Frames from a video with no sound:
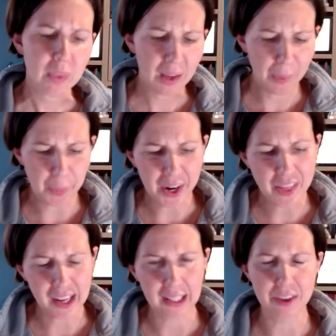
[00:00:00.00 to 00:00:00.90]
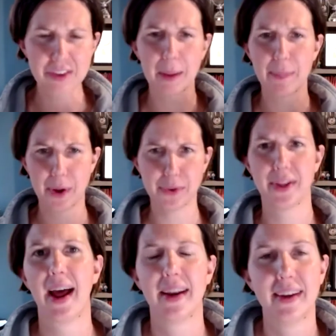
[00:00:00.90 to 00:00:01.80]
And one other little sub-note to
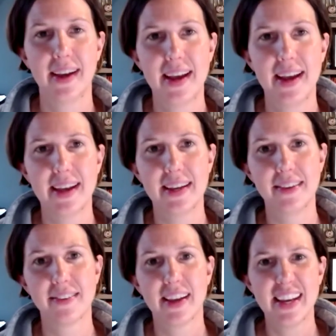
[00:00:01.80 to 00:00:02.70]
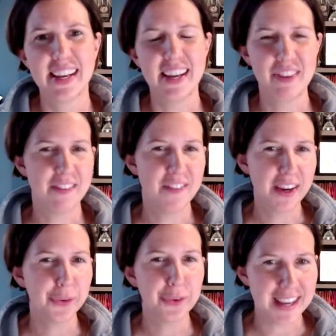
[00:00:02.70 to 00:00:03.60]
that is, if it
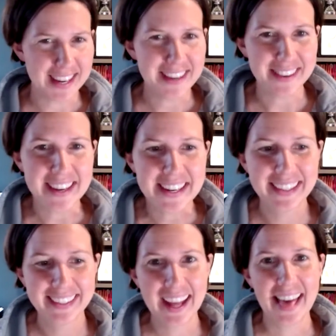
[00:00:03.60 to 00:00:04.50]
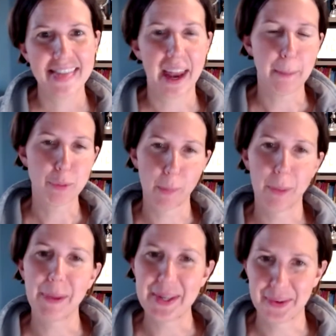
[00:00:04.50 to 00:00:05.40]
feels easy, then I'm
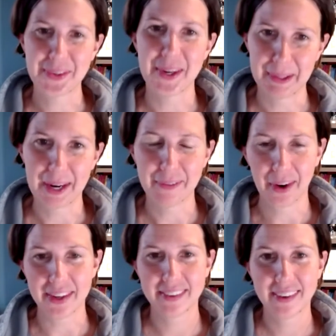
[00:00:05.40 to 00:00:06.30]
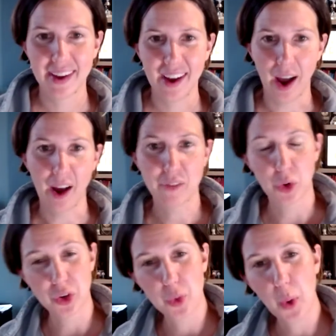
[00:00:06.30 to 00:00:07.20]
probably not doing it right. I've
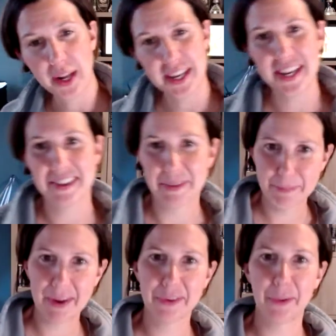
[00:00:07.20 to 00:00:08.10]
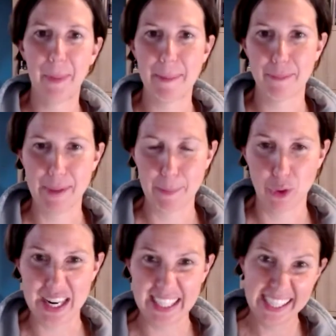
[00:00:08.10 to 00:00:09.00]
got 20 years of muscle
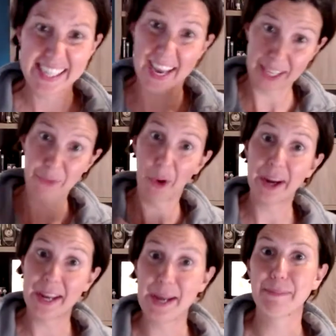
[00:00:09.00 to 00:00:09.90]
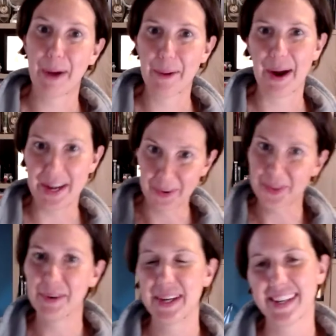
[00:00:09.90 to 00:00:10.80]
memory getting right in my way, not
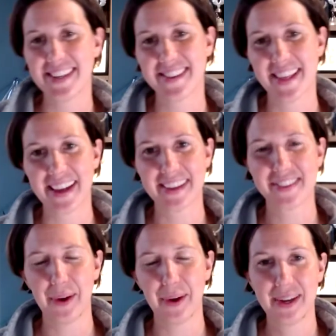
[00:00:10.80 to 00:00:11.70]
doing these things. So